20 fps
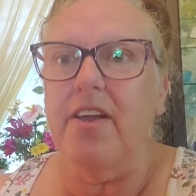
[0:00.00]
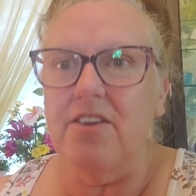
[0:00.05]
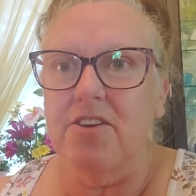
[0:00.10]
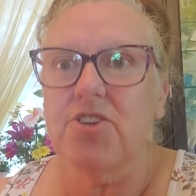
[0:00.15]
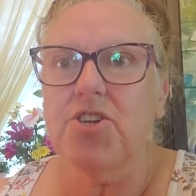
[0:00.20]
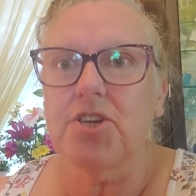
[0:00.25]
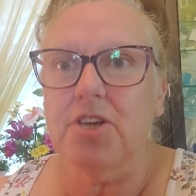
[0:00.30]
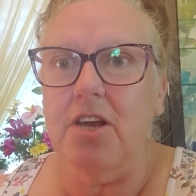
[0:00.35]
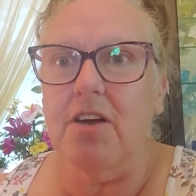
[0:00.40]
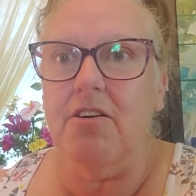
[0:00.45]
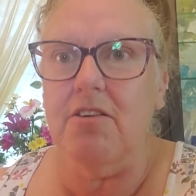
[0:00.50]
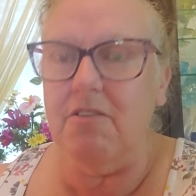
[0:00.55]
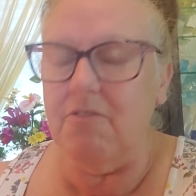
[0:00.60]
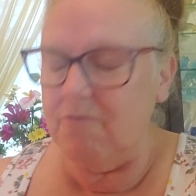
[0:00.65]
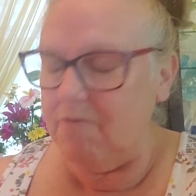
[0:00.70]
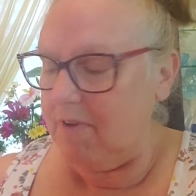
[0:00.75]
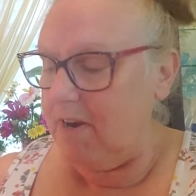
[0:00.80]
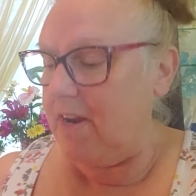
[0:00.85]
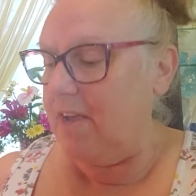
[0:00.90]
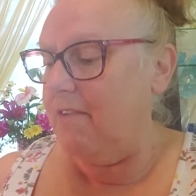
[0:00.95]
show
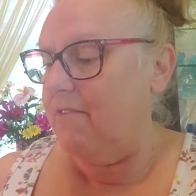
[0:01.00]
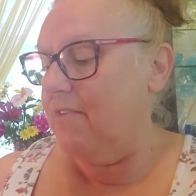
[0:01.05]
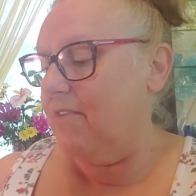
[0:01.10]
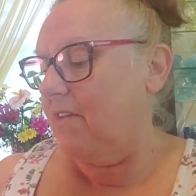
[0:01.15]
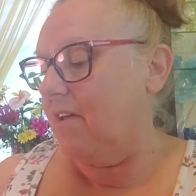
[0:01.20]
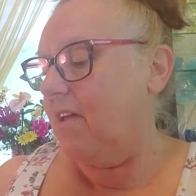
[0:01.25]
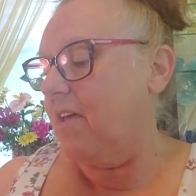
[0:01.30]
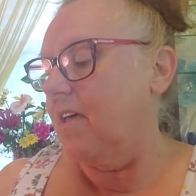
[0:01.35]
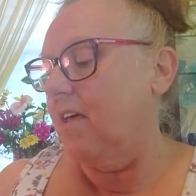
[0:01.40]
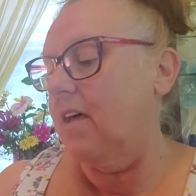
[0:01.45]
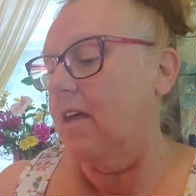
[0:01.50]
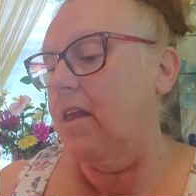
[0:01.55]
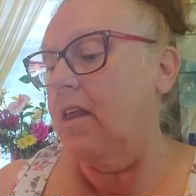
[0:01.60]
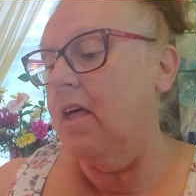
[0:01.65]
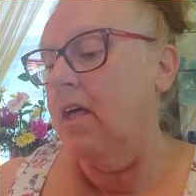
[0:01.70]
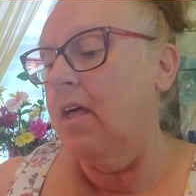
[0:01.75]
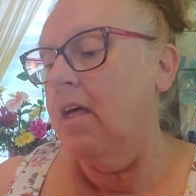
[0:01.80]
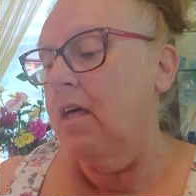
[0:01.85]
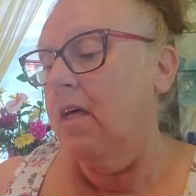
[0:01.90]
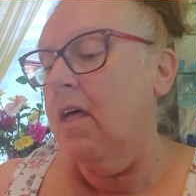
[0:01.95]
when I was a kid,
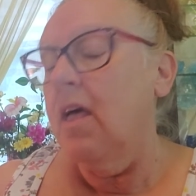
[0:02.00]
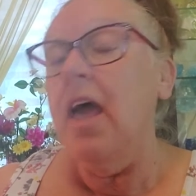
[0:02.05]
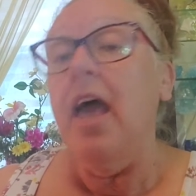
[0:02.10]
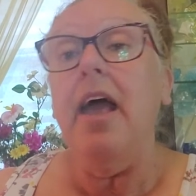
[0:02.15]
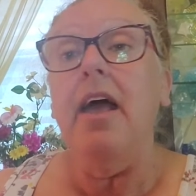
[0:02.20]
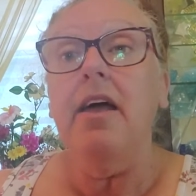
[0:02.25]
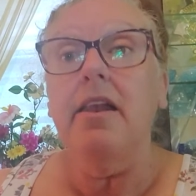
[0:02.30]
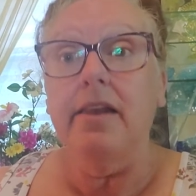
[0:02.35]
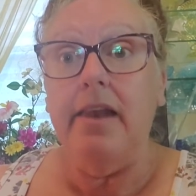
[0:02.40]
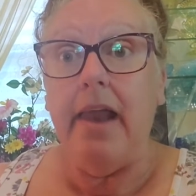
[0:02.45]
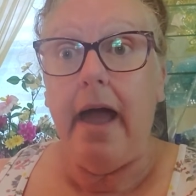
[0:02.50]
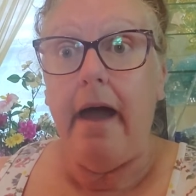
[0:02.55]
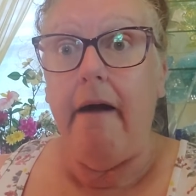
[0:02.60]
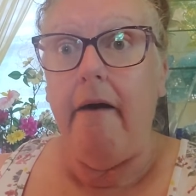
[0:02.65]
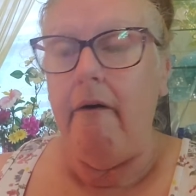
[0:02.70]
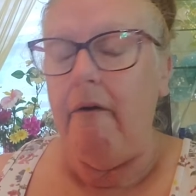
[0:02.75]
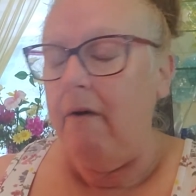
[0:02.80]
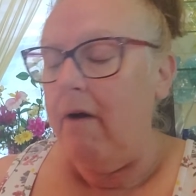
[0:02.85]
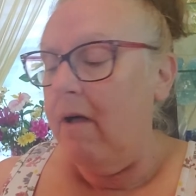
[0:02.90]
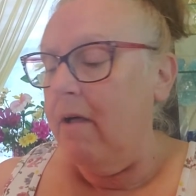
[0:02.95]
and now.
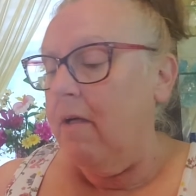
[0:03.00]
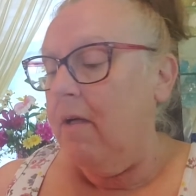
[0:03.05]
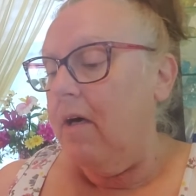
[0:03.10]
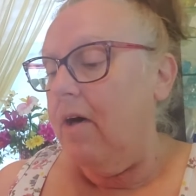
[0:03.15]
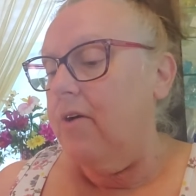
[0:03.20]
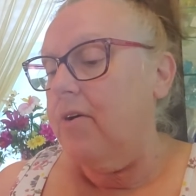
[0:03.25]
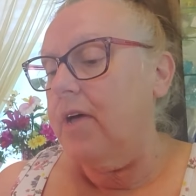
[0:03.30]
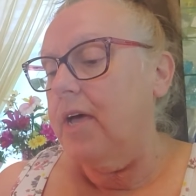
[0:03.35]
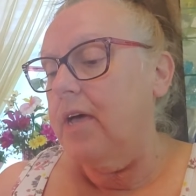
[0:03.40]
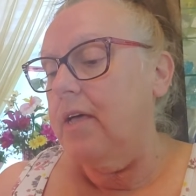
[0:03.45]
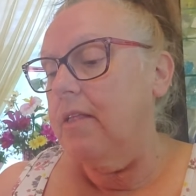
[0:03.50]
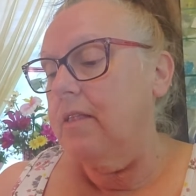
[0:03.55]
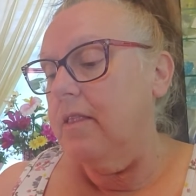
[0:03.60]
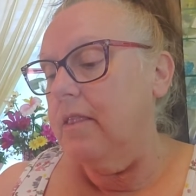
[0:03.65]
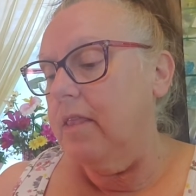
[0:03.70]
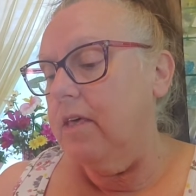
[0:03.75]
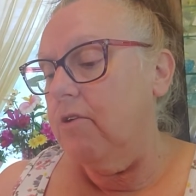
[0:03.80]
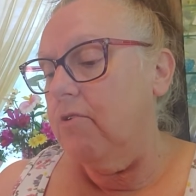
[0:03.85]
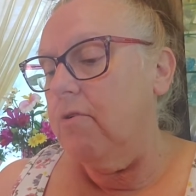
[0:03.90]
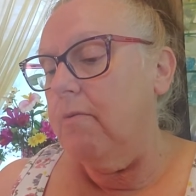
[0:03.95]
Okay,
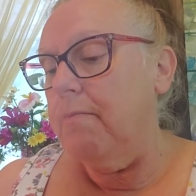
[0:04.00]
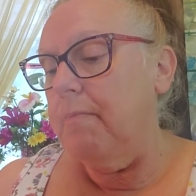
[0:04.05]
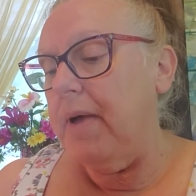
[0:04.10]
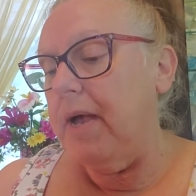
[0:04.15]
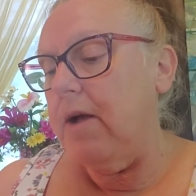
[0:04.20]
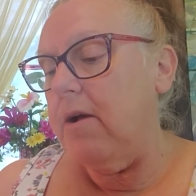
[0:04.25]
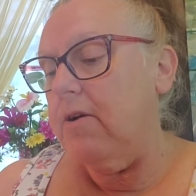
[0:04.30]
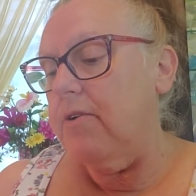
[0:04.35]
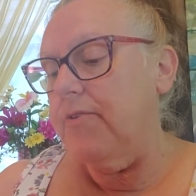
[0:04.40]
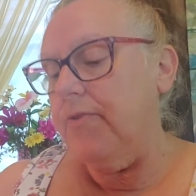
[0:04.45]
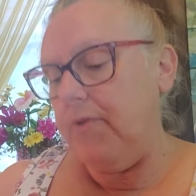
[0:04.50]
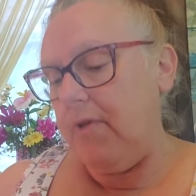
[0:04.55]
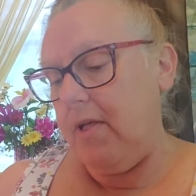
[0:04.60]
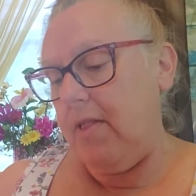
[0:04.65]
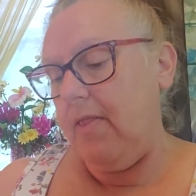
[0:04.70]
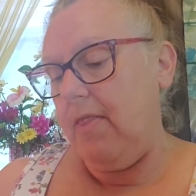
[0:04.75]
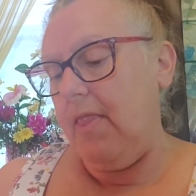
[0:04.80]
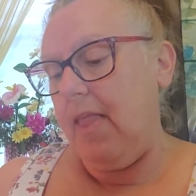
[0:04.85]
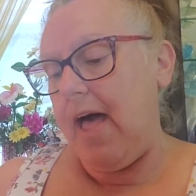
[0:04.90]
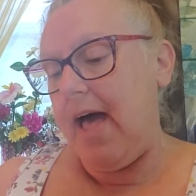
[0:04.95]
Little Bear's
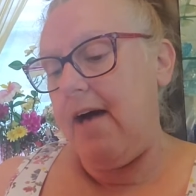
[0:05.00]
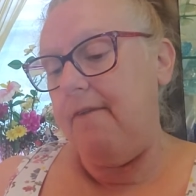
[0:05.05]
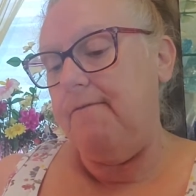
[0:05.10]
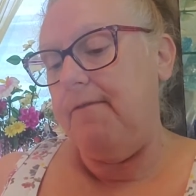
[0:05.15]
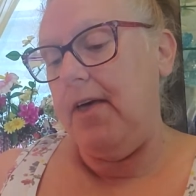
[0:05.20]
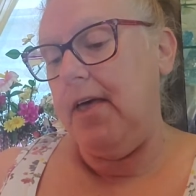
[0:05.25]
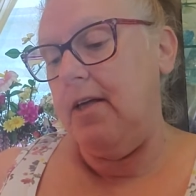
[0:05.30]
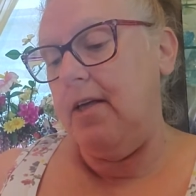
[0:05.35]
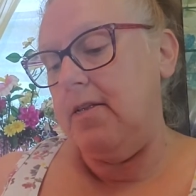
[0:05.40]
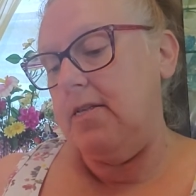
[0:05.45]
Laughing